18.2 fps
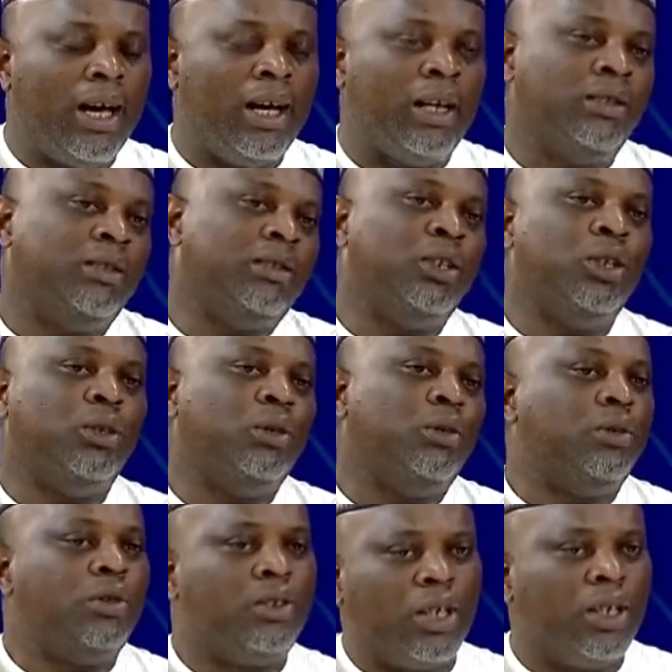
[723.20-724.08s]
you
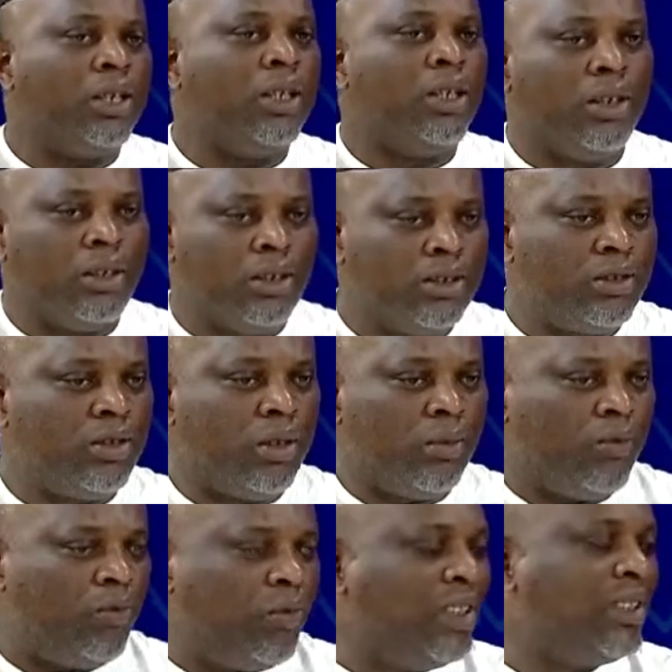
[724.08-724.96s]
know, is taking on
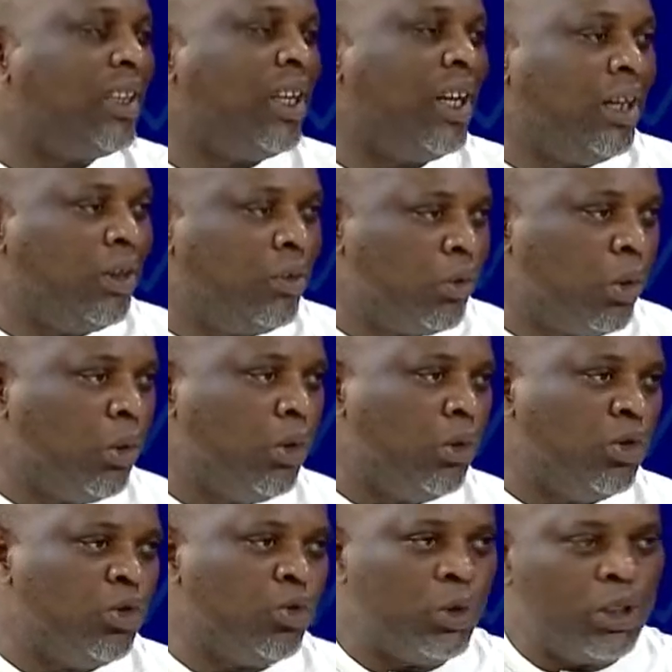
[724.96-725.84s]
some fiscal
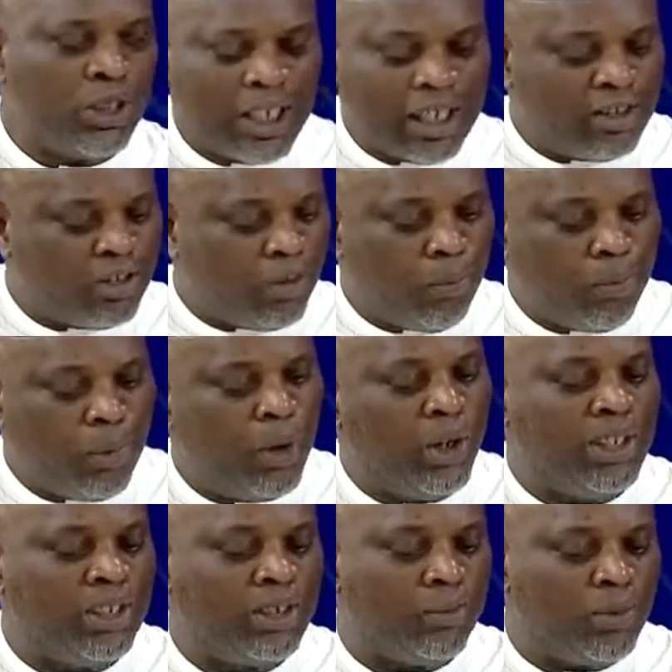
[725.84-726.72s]
roles, which at some
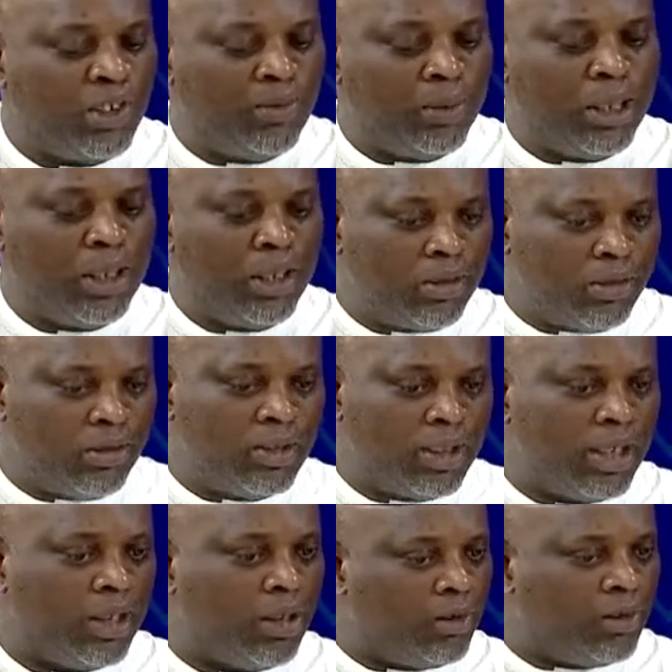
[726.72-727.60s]
point it must begin to
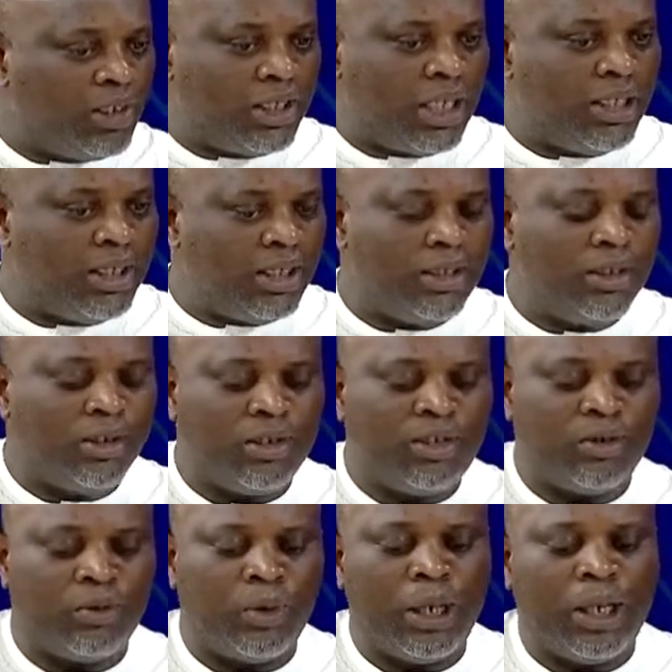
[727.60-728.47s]
think of shedding
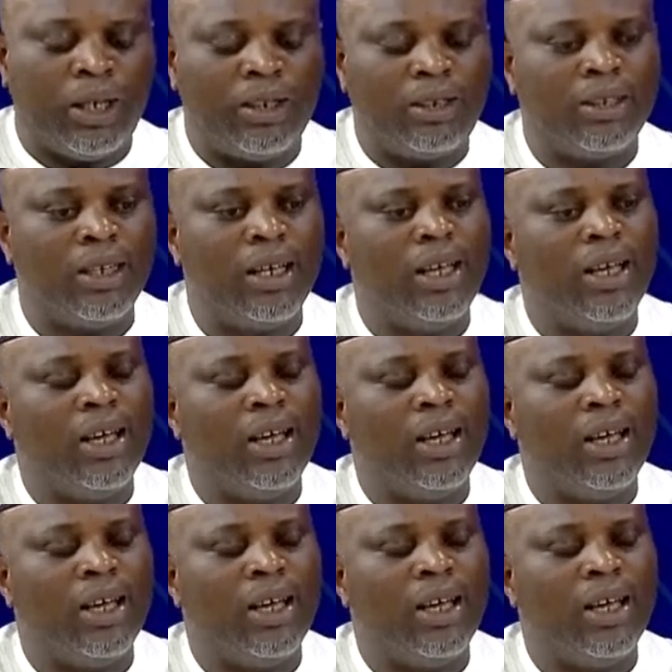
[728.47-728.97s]
those weight.